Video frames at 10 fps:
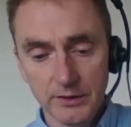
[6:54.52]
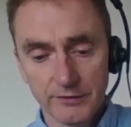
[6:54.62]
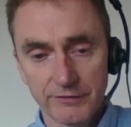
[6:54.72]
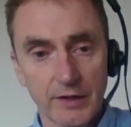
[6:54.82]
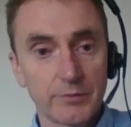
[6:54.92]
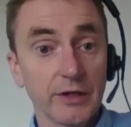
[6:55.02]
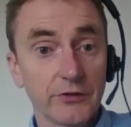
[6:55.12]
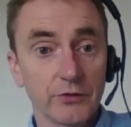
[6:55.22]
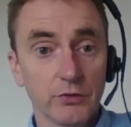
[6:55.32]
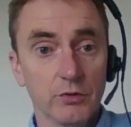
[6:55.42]

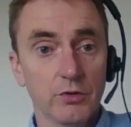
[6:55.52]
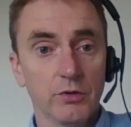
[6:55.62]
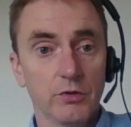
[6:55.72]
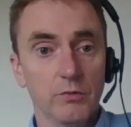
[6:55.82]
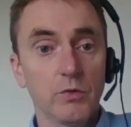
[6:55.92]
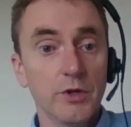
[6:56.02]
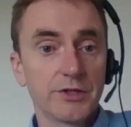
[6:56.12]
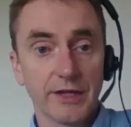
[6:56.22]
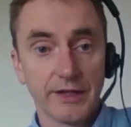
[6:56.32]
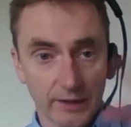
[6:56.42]
fabrics or wood,
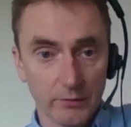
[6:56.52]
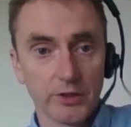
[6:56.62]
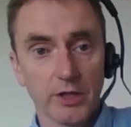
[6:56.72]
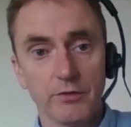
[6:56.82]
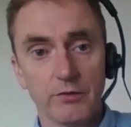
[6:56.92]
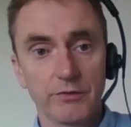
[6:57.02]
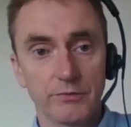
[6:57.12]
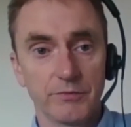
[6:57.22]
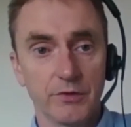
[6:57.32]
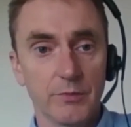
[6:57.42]
then that would go
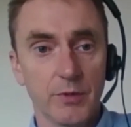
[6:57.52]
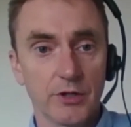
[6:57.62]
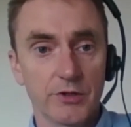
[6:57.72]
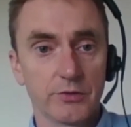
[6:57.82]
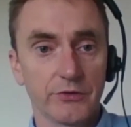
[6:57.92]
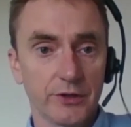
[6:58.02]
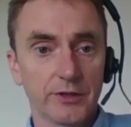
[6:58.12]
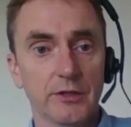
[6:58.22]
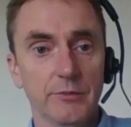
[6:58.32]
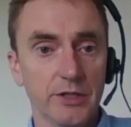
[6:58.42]
through the biological
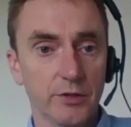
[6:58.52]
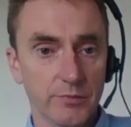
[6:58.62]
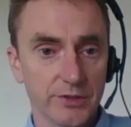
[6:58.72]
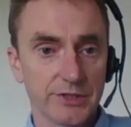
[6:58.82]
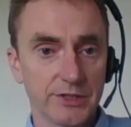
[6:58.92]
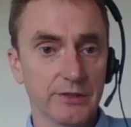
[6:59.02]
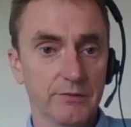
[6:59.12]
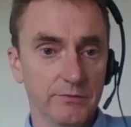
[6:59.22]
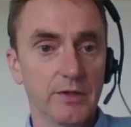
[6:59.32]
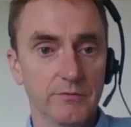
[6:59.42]
cycle and be composted
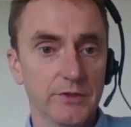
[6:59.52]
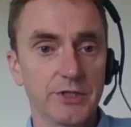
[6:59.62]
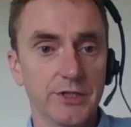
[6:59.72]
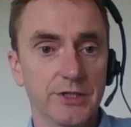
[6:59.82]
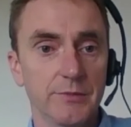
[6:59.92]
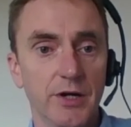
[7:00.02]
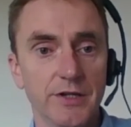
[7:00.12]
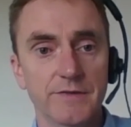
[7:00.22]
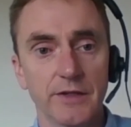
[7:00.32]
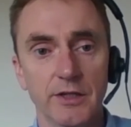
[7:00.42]
and returned to the
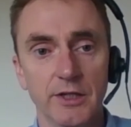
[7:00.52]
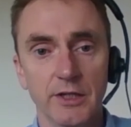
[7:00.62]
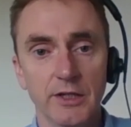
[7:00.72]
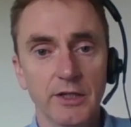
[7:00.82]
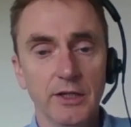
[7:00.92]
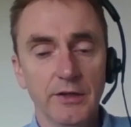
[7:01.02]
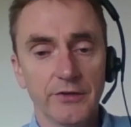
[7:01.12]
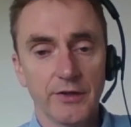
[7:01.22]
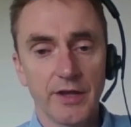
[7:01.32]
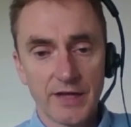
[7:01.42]
biosphere.
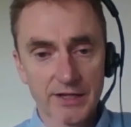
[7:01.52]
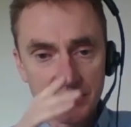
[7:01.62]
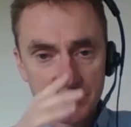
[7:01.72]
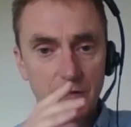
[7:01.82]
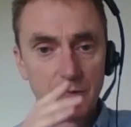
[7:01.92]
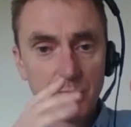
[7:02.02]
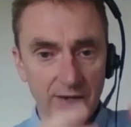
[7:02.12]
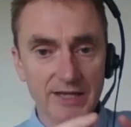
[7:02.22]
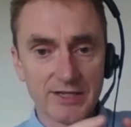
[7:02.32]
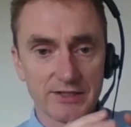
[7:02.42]
So that's the sort of
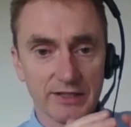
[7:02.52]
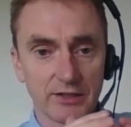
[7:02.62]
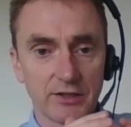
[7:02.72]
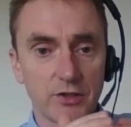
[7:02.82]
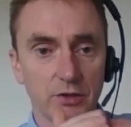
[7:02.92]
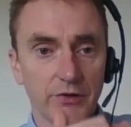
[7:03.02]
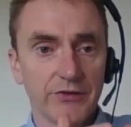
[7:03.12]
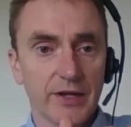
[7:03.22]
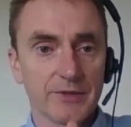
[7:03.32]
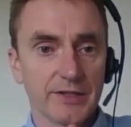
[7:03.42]
basic
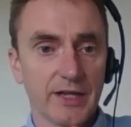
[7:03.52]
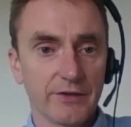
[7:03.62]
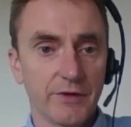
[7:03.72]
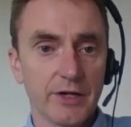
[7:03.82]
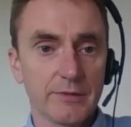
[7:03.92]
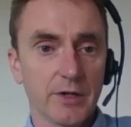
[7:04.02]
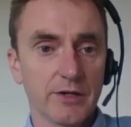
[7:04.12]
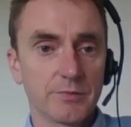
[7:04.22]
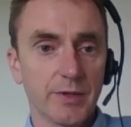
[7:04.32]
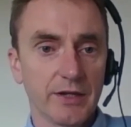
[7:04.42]
concept, and that's very
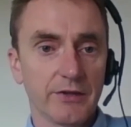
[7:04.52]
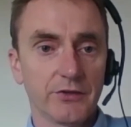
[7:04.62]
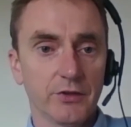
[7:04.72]
much based